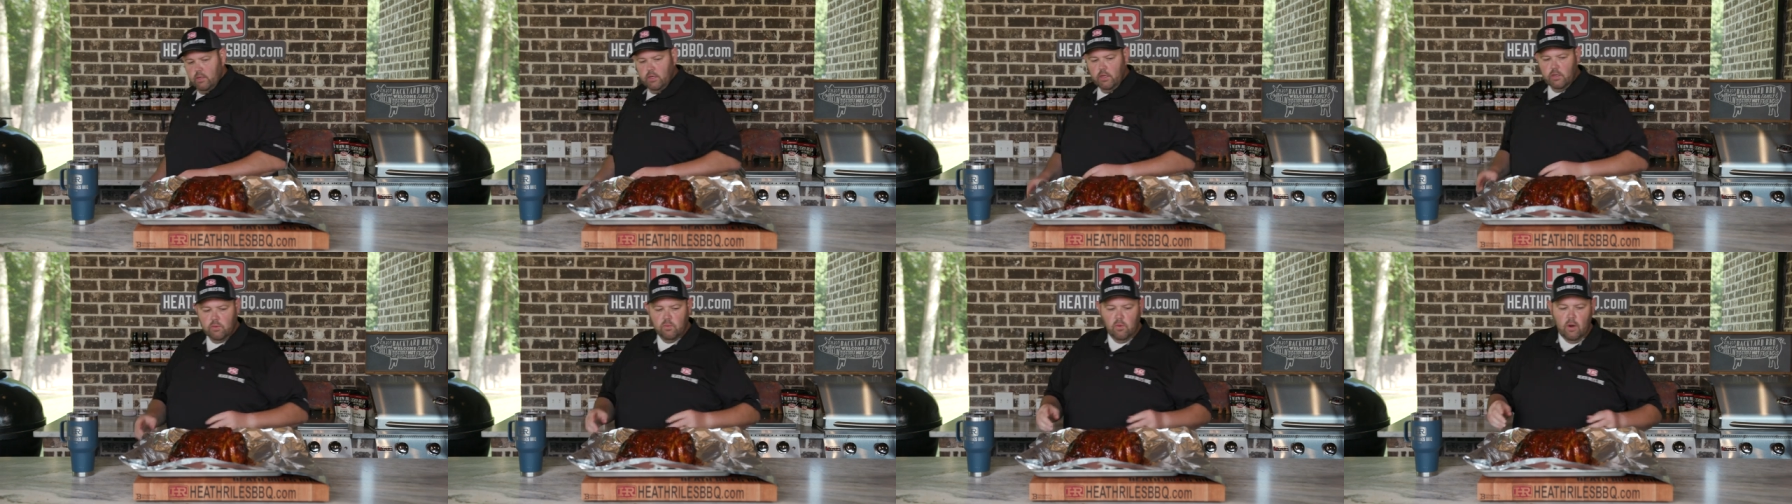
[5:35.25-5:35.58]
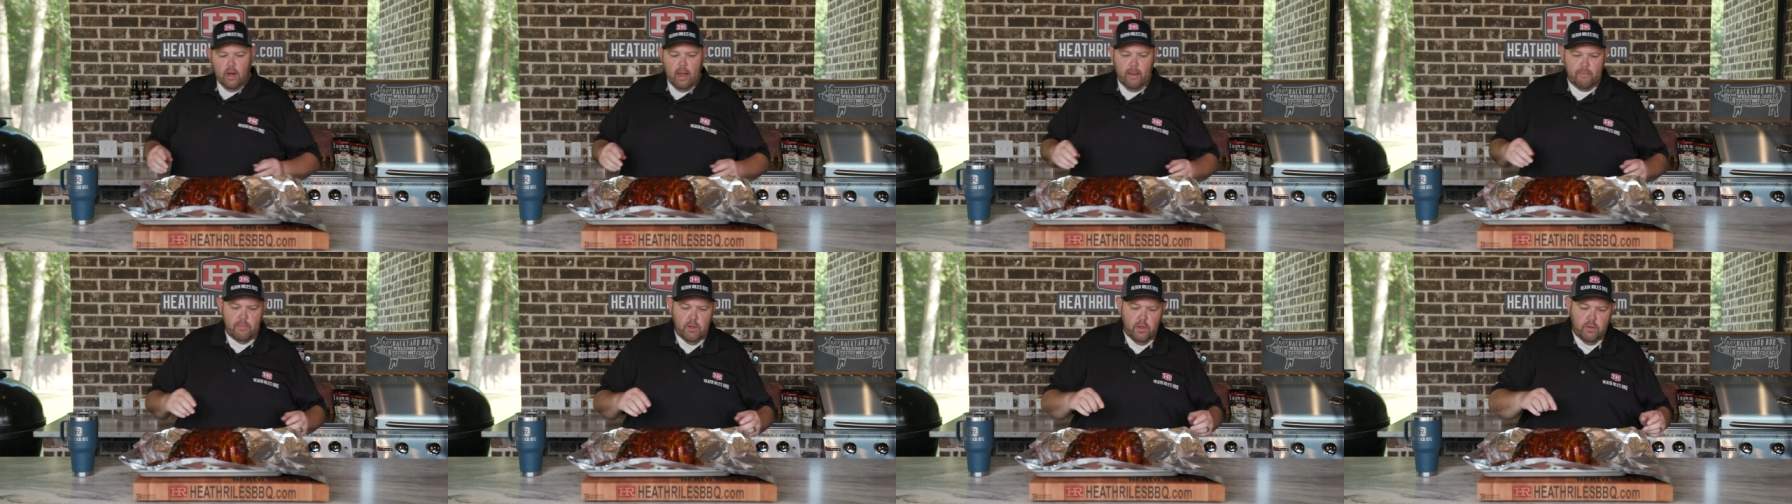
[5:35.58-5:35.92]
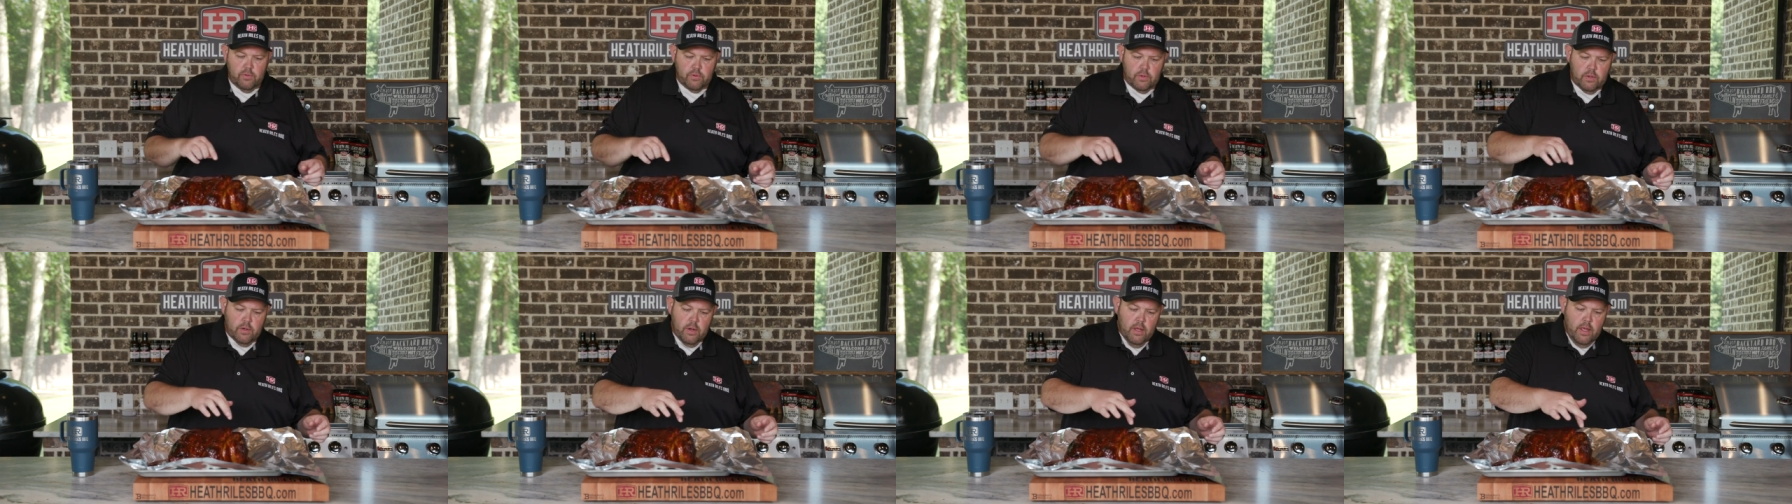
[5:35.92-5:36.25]
Just what I'm
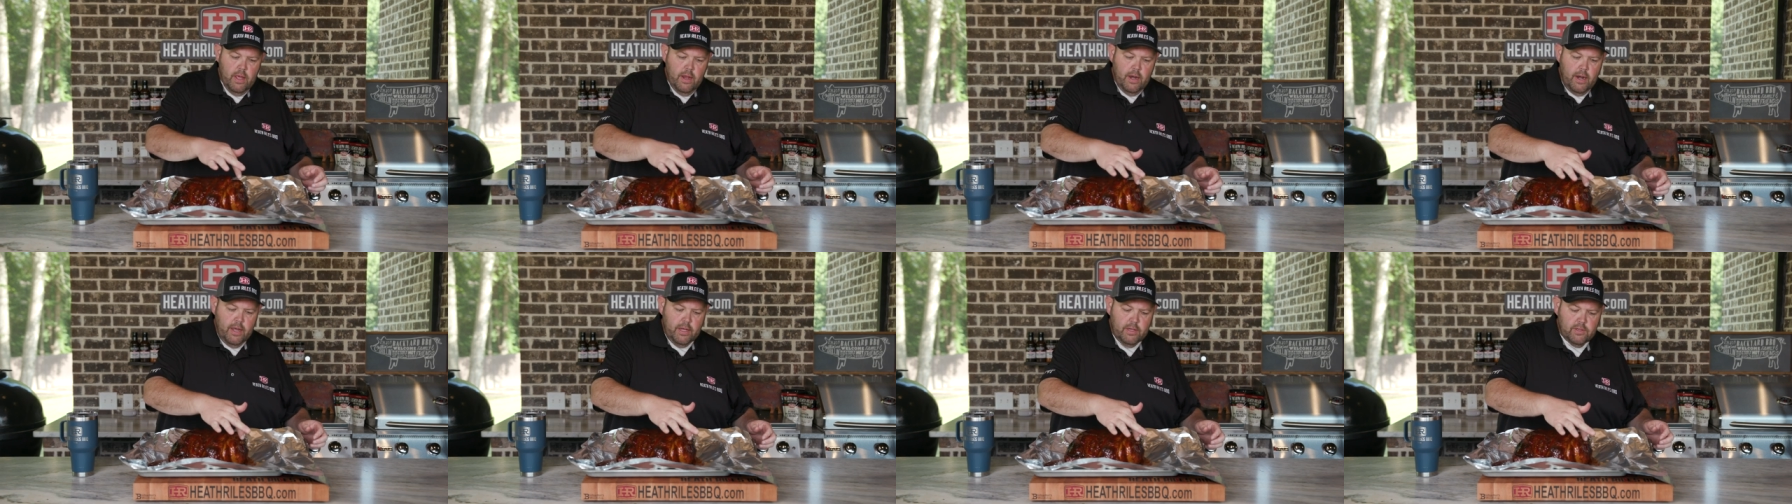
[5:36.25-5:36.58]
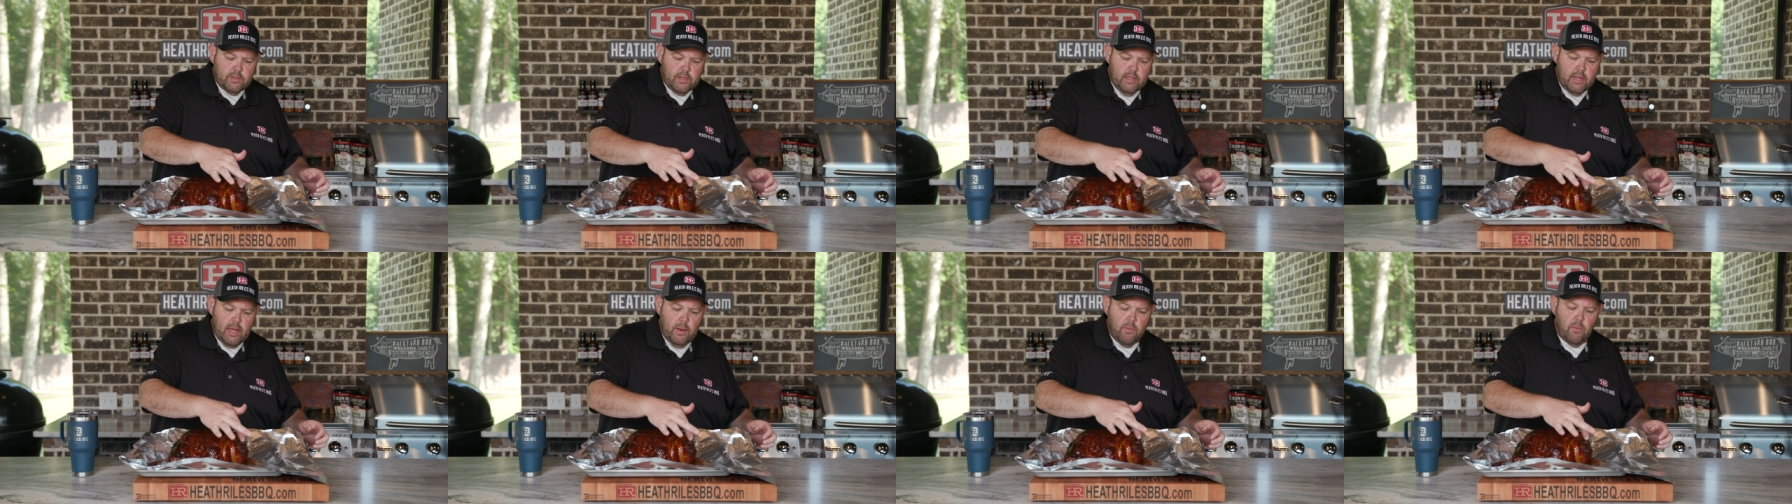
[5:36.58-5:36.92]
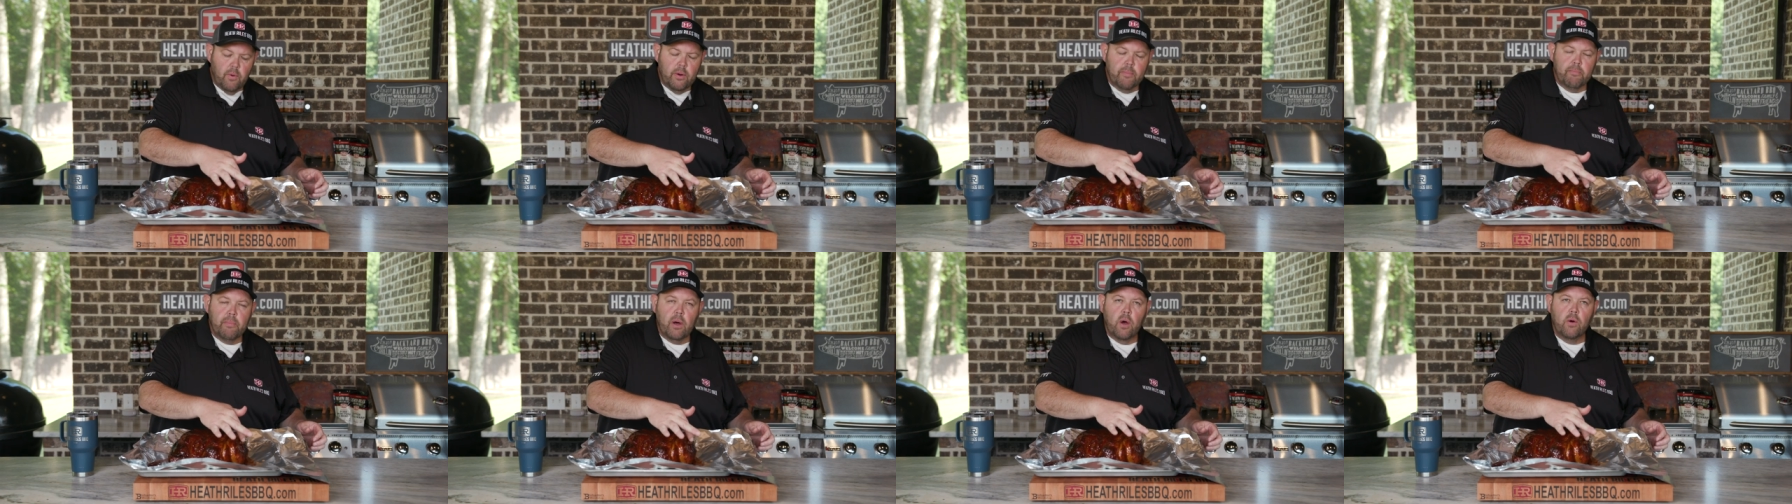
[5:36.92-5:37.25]
using. Now you see that
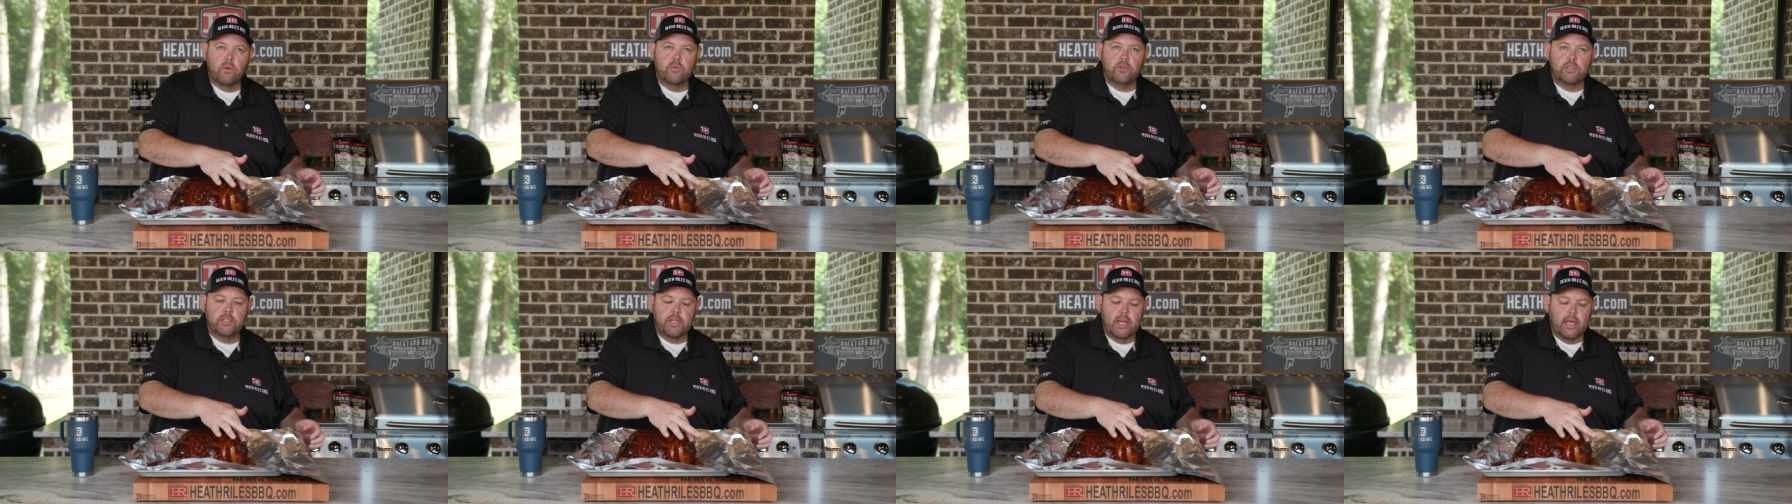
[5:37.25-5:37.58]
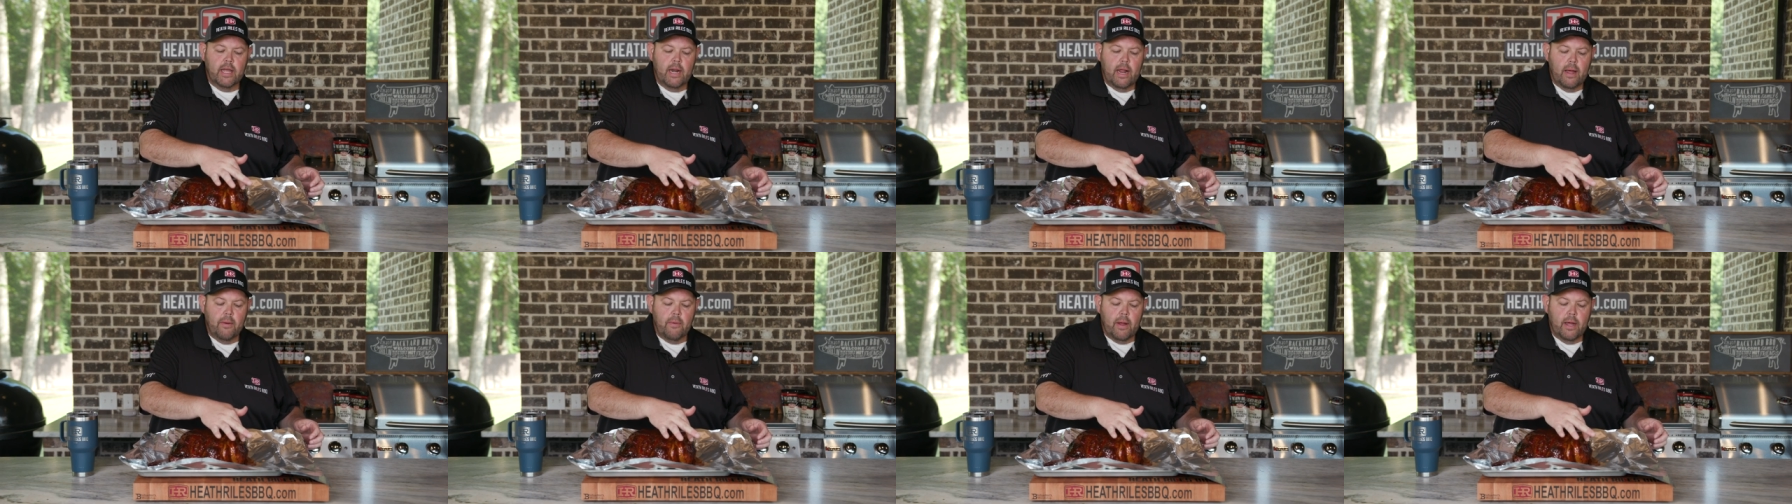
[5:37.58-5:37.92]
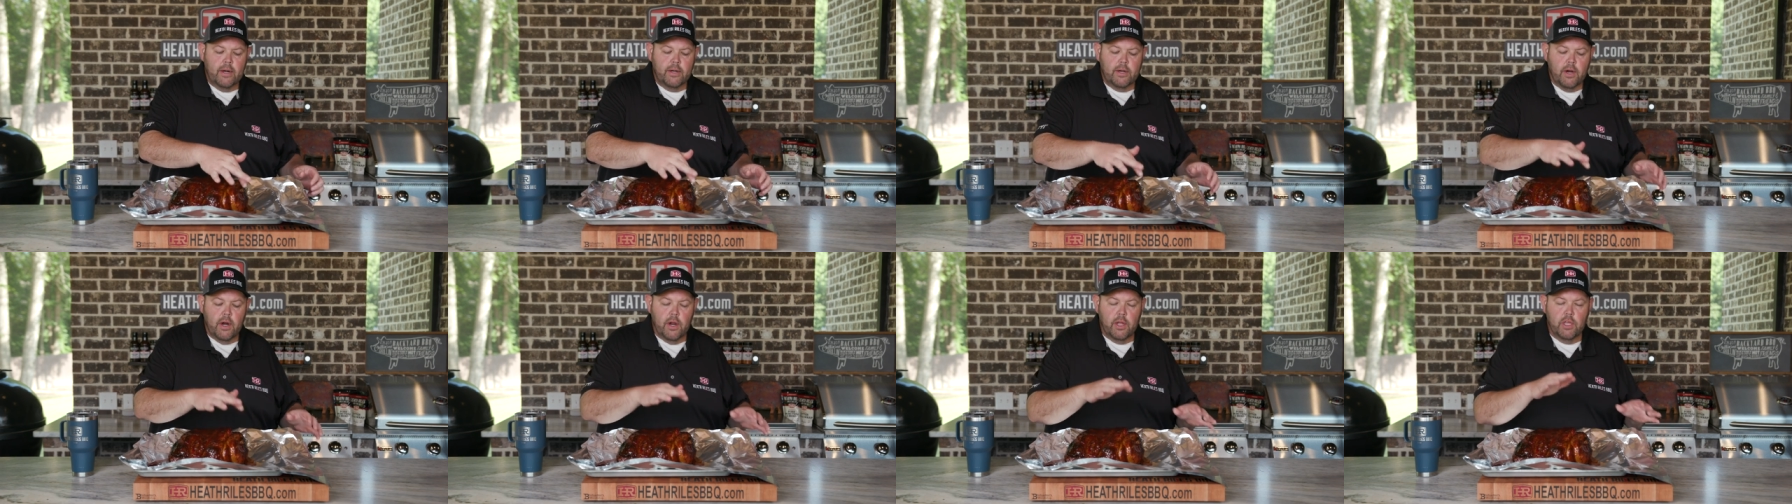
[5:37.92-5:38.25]
one bone sticking out
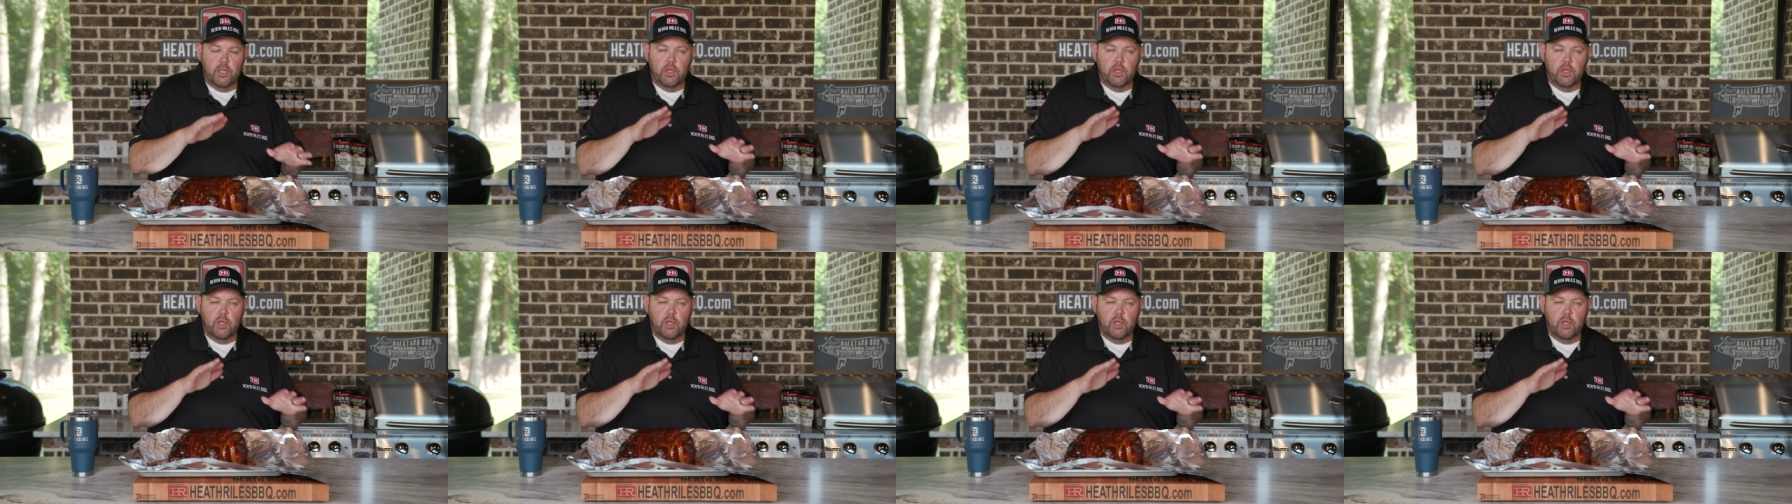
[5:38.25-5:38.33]
right there?